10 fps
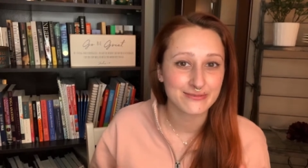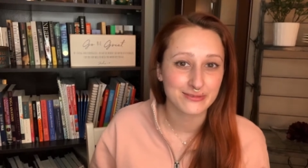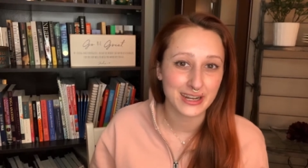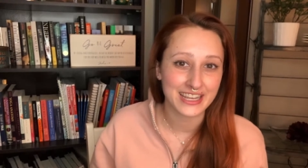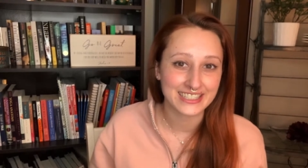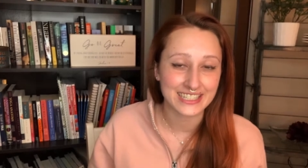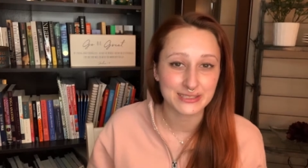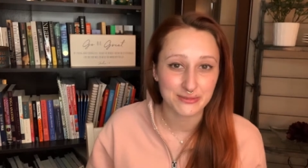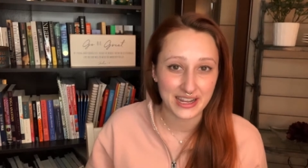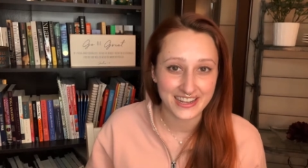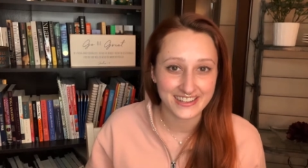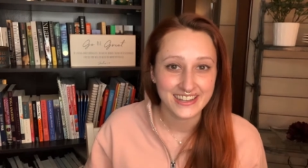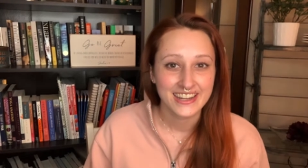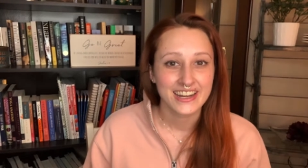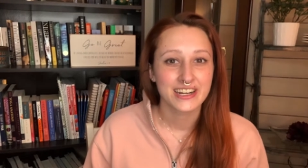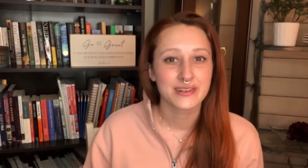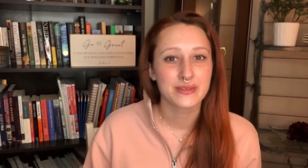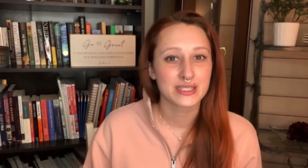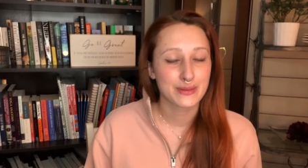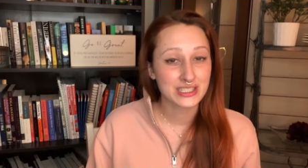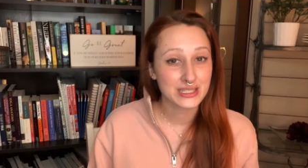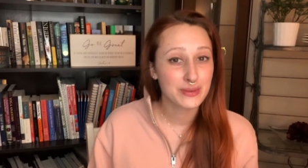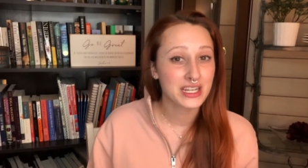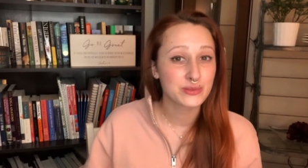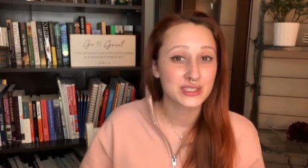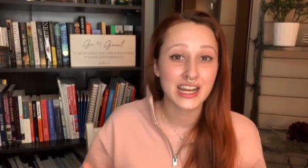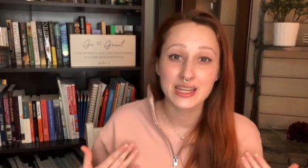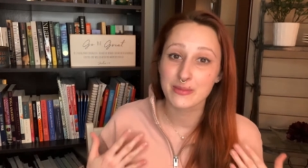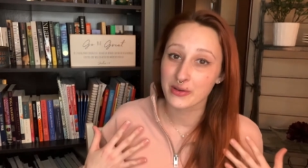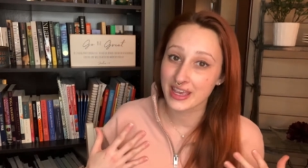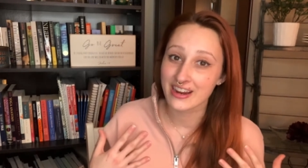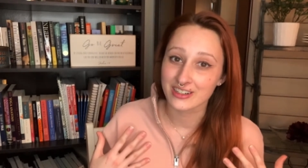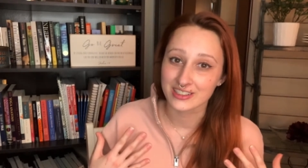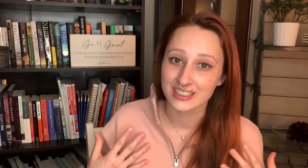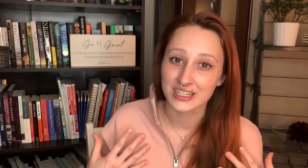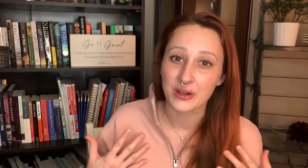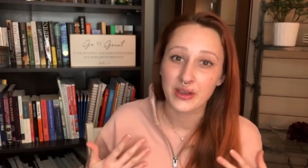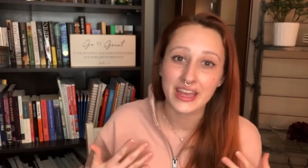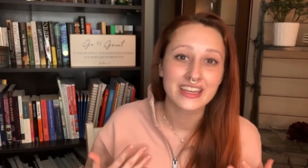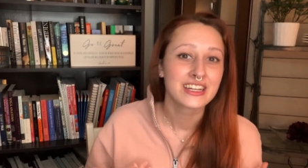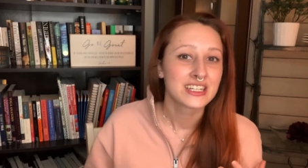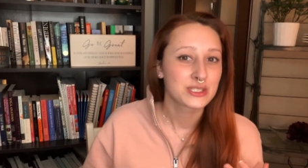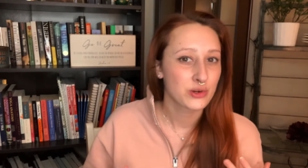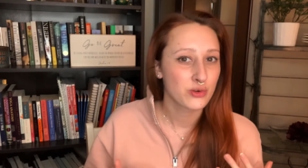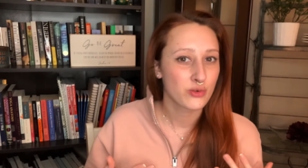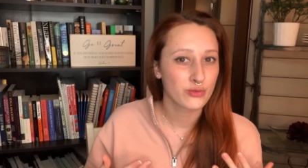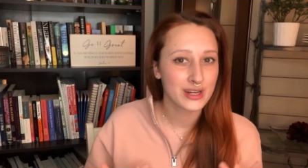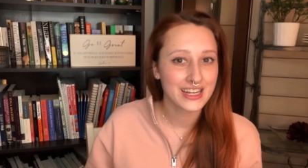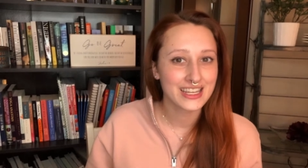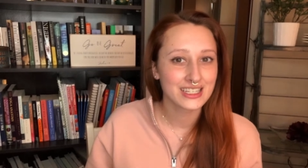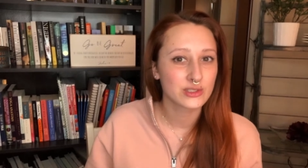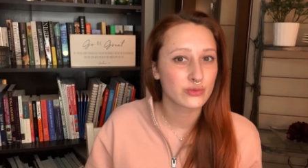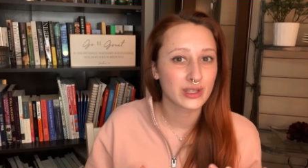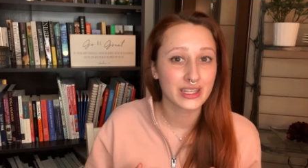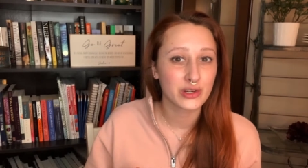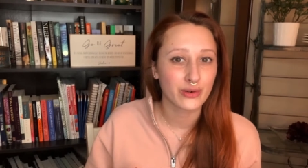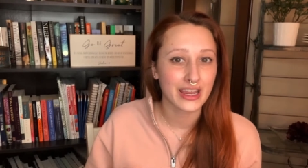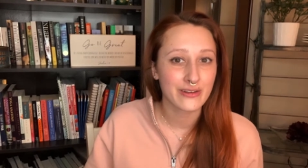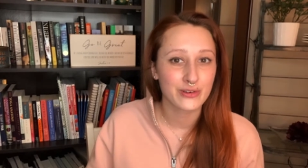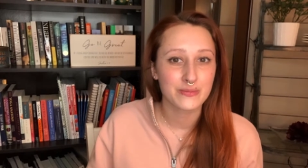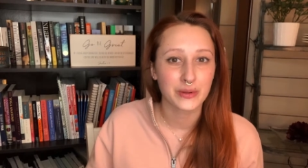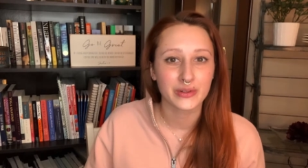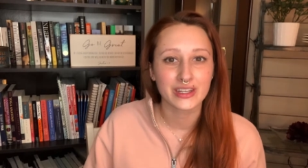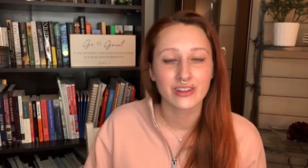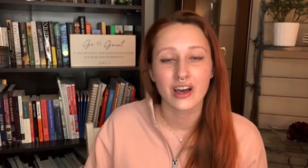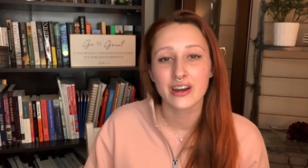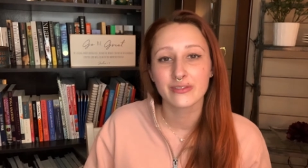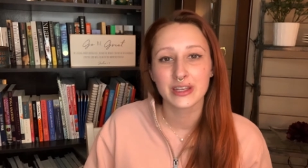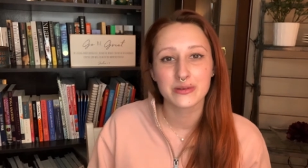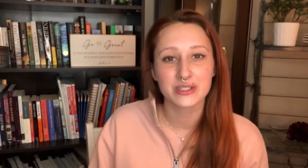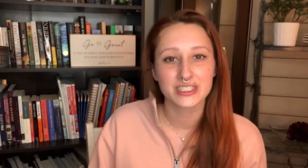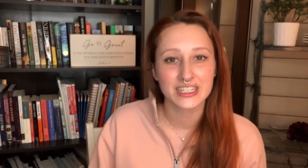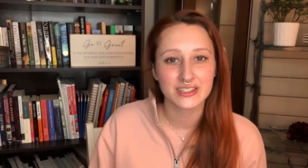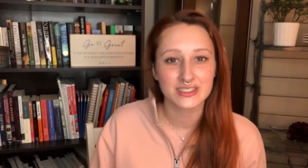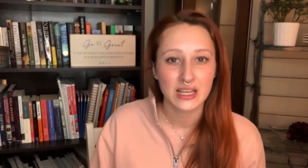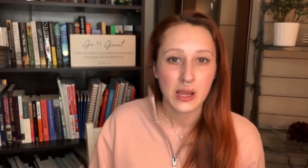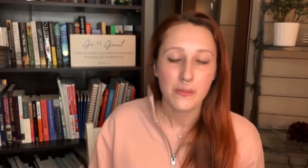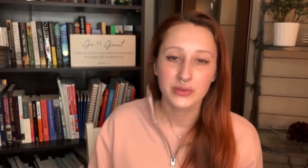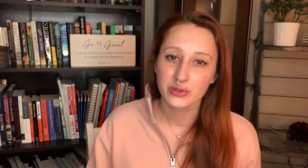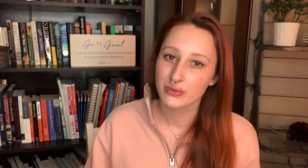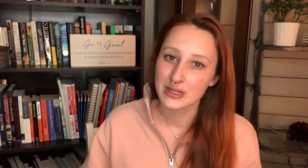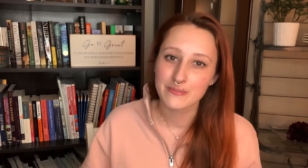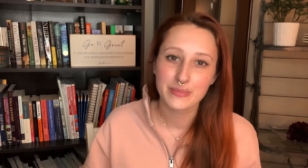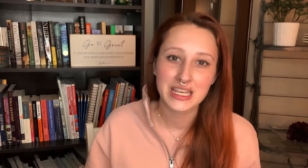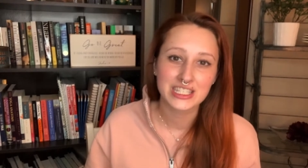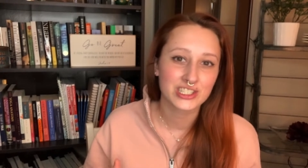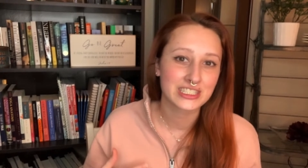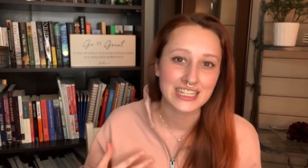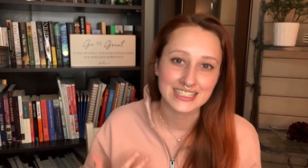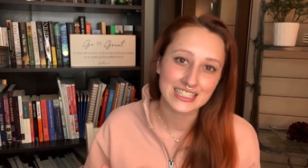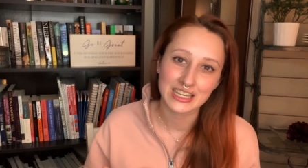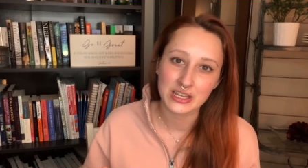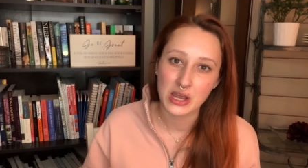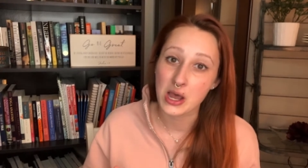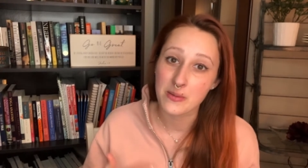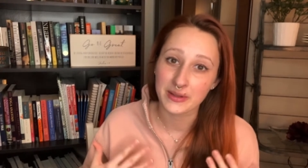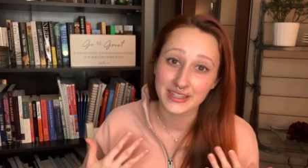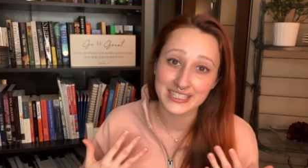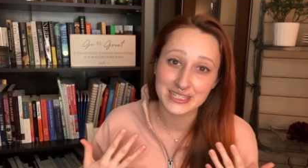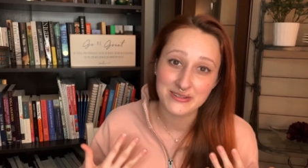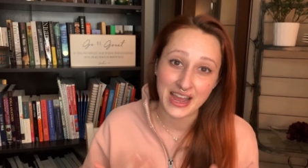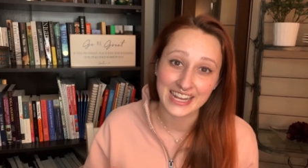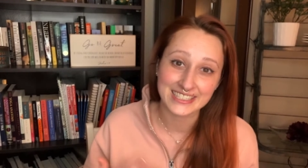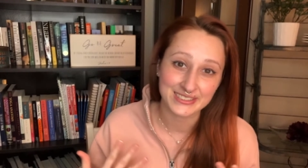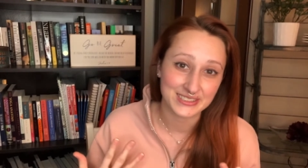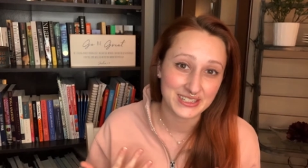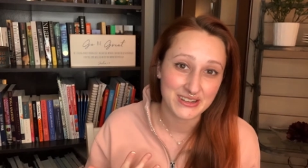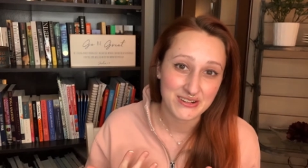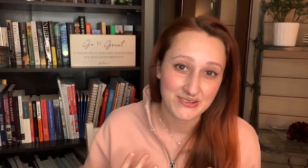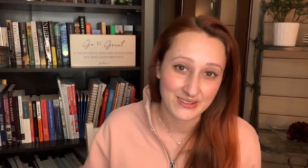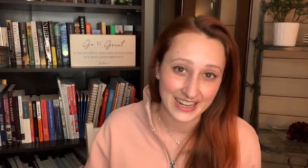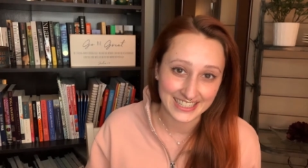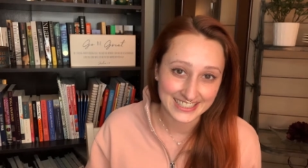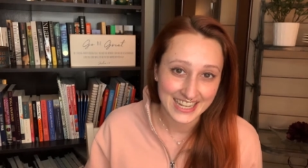write as well, especially because we're talking about characters here, okay? So reading is really great for building a lot of language skills, but the written piece just isn't gonna come unless you actually write.